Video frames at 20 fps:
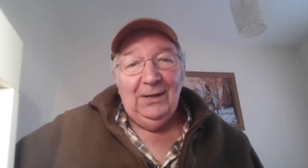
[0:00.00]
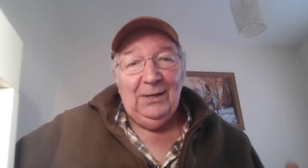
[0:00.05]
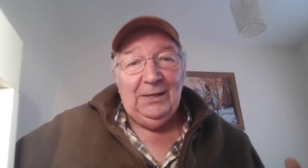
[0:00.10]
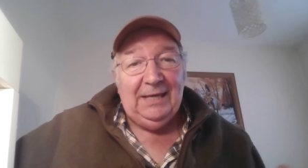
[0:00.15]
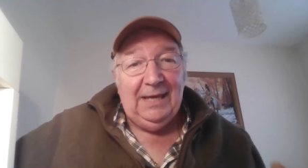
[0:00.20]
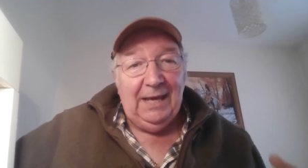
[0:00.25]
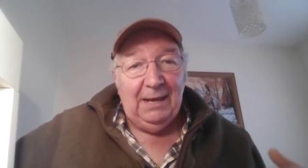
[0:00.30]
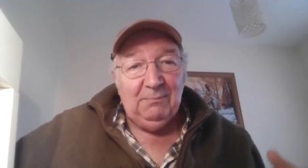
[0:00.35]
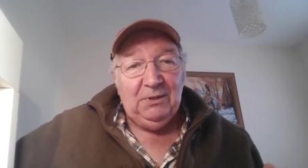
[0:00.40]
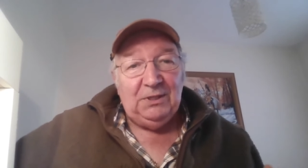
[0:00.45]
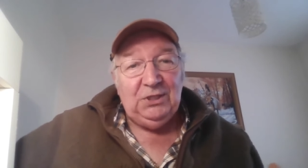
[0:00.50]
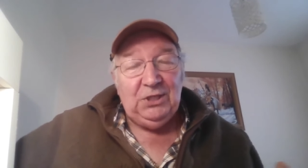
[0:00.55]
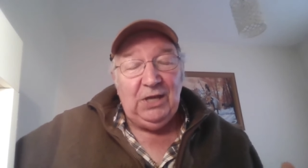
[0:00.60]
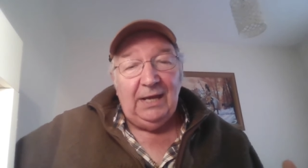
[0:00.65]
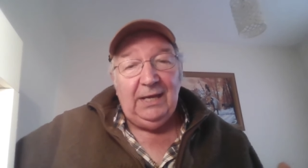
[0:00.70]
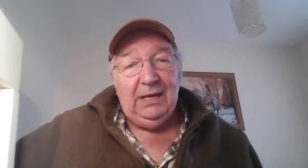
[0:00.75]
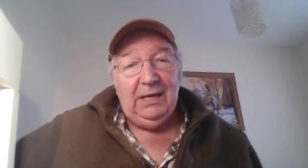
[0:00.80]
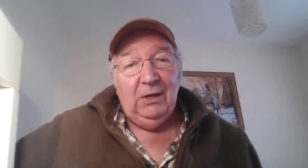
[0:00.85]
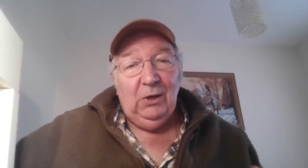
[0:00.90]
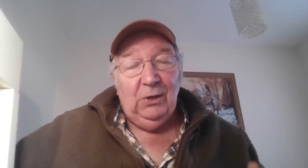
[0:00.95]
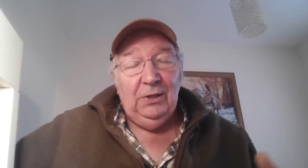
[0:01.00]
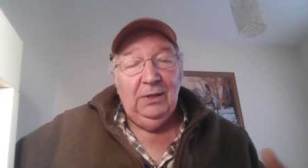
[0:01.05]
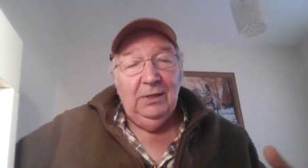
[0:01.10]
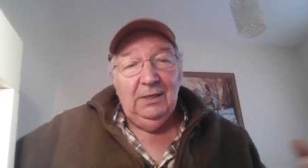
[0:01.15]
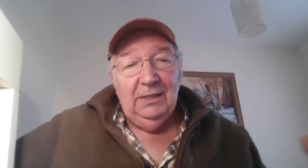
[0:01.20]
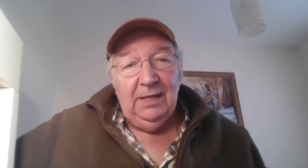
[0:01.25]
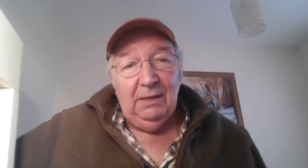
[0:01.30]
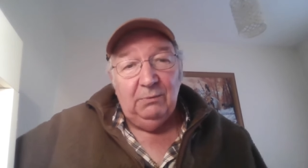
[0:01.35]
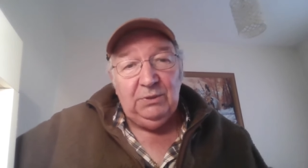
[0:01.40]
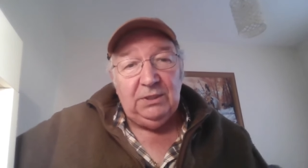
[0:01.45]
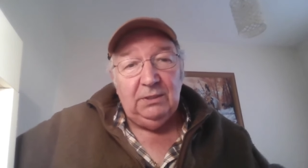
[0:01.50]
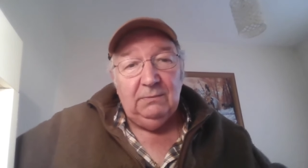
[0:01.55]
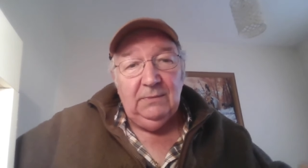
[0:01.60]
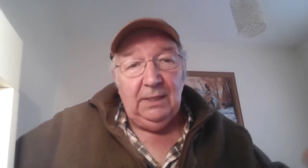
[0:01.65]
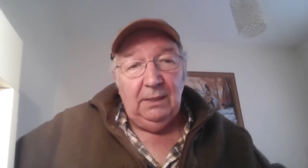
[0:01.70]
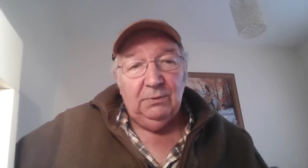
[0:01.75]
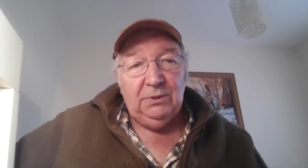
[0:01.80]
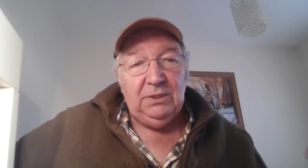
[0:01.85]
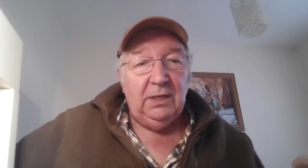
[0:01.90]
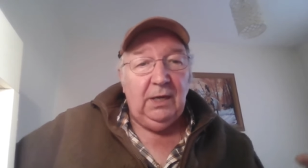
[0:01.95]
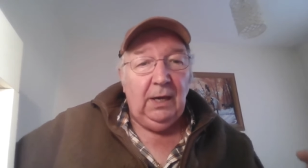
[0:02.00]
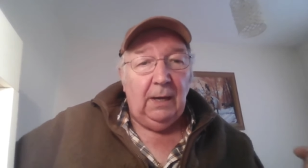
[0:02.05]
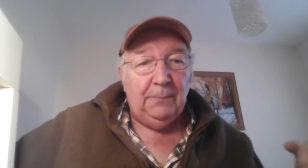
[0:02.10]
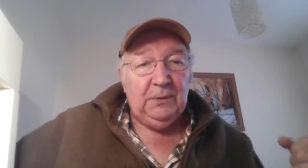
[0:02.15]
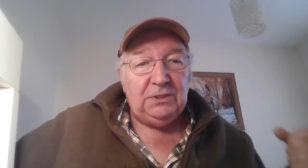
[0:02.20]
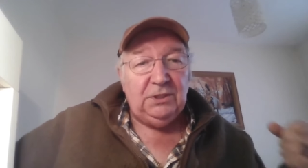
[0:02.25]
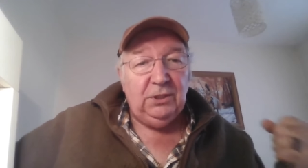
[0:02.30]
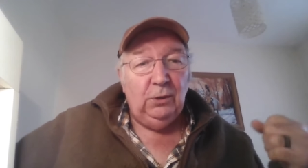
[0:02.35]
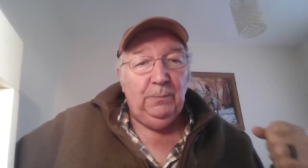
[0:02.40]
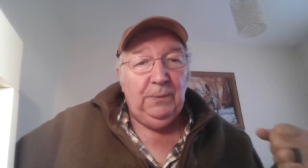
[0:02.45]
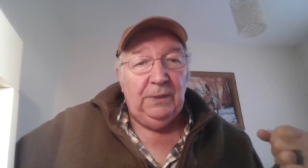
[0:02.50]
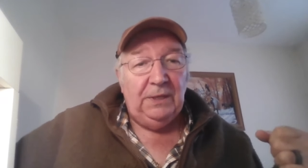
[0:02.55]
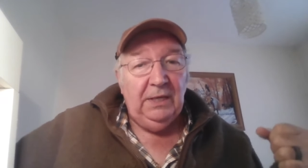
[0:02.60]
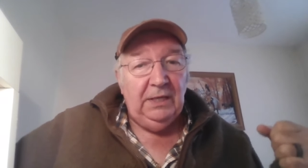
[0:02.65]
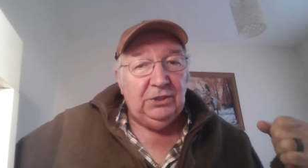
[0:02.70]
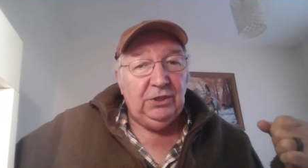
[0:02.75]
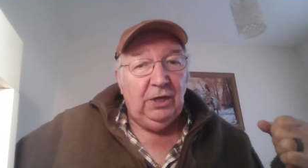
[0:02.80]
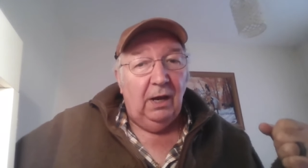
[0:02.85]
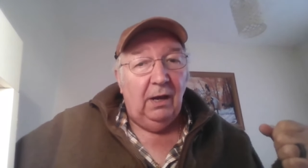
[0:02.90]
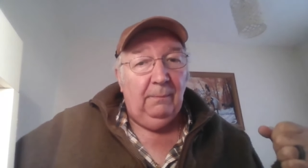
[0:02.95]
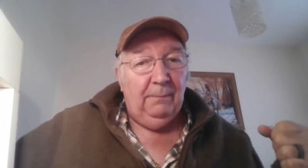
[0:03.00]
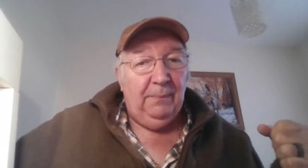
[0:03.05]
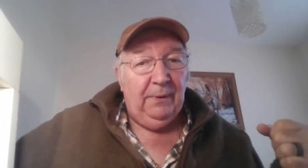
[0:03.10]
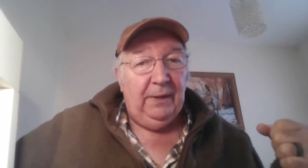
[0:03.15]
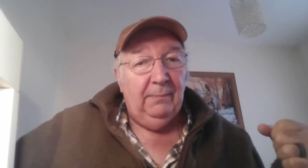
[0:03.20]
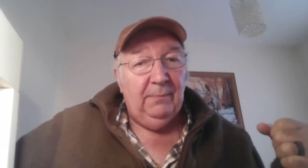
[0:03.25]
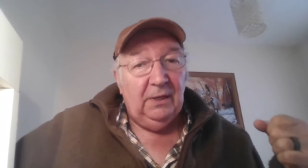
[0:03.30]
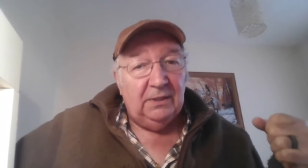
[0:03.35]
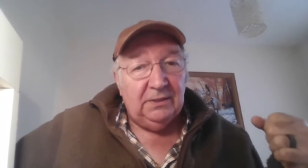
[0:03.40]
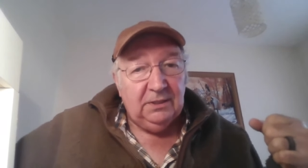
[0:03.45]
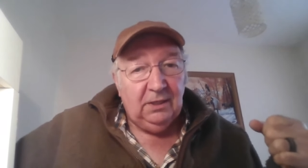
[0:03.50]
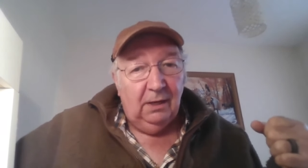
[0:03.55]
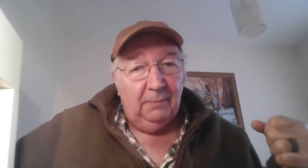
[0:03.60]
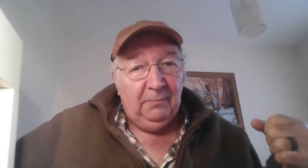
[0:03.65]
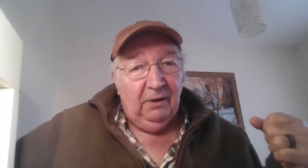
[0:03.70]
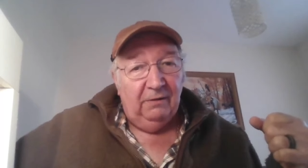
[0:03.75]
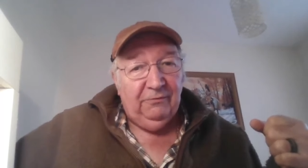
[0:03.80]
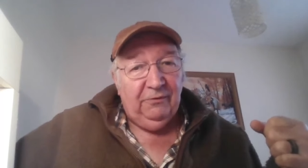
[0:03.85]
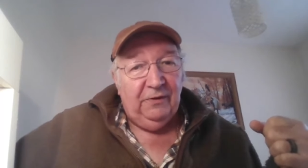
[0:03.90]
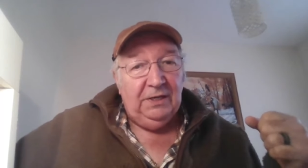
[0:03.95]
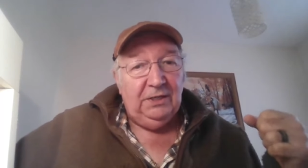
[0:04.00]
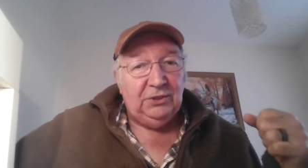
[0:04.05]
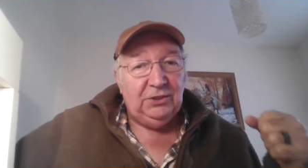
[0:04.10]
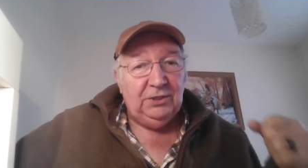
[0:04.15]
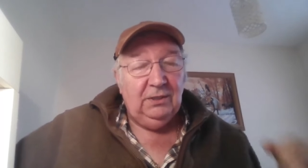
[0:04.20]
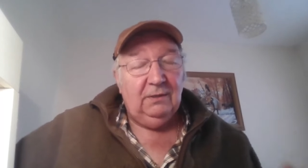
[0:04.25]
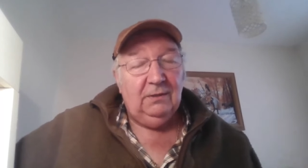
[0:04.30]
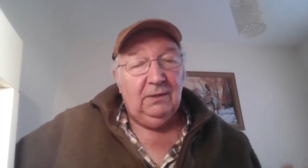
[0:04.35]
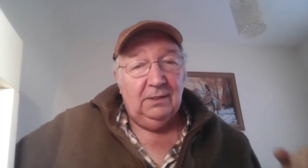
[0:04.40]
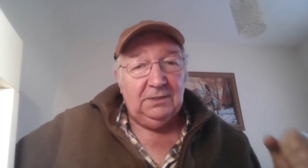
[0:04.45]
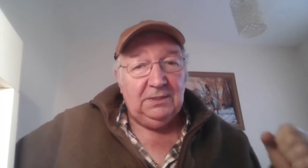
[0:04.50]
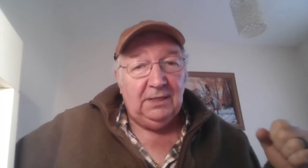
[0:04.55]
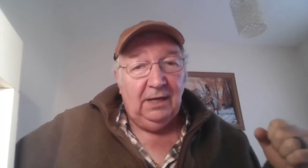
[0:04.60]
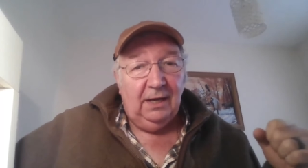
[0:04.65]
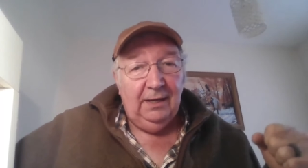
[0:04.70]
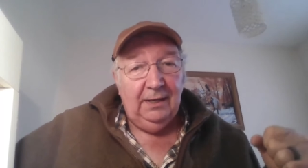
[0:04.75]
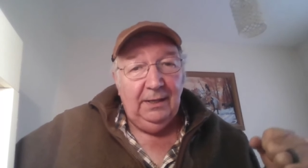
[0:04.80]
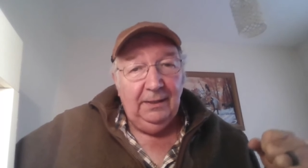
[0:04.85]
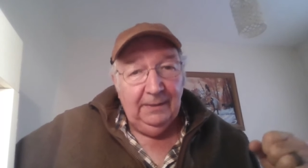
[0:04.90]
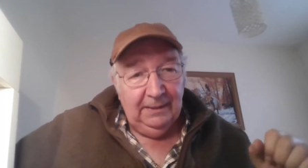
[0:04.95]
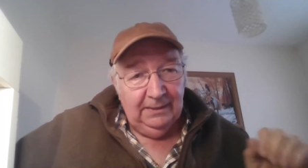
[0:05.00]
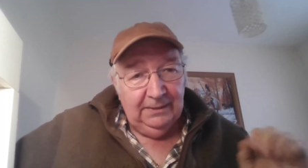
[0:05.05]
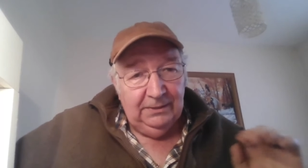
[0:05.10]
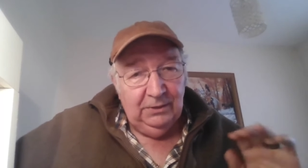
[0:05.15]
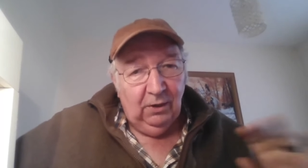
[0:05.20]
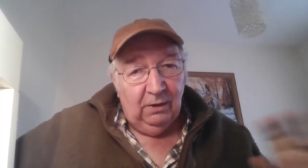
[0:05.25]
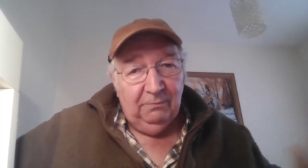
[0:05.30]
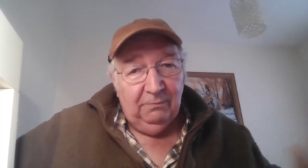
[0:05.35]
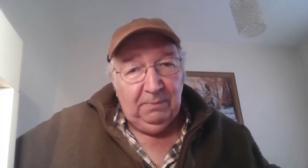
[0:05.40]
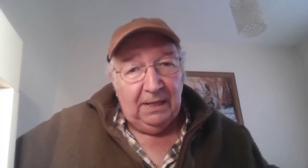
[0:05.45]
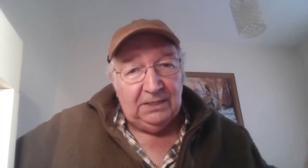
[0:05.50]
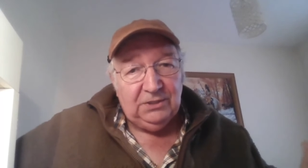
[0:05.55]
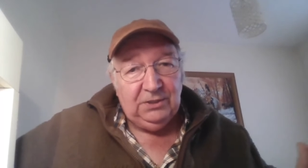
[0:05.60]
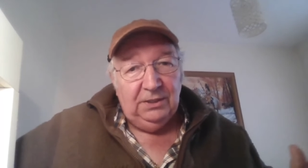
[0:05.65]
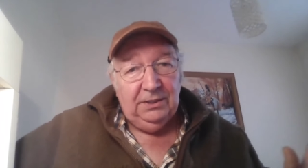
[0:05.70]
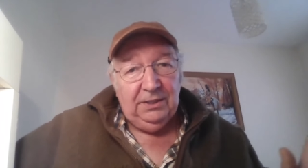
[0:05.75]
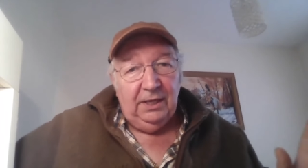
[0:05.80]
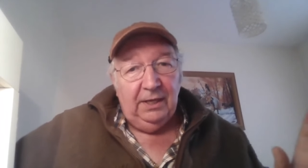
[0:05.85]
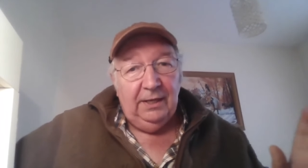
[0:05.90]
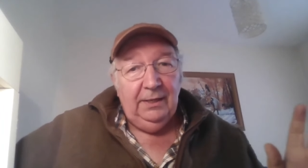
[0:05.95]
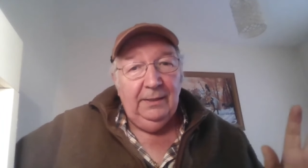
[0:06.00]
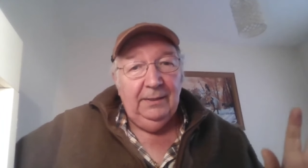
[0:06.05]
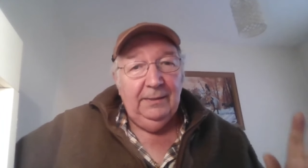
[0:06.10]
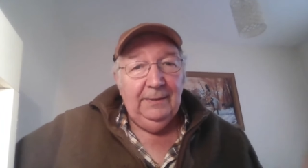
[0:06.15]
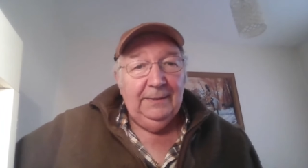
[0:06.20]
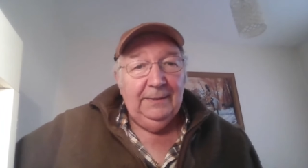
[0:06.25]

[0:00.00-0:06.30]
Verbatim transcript: I kept the jacket yeah. on. There was there was a cup of soup in each armpit by the time I finished. I've got to say, not a pleasant thing.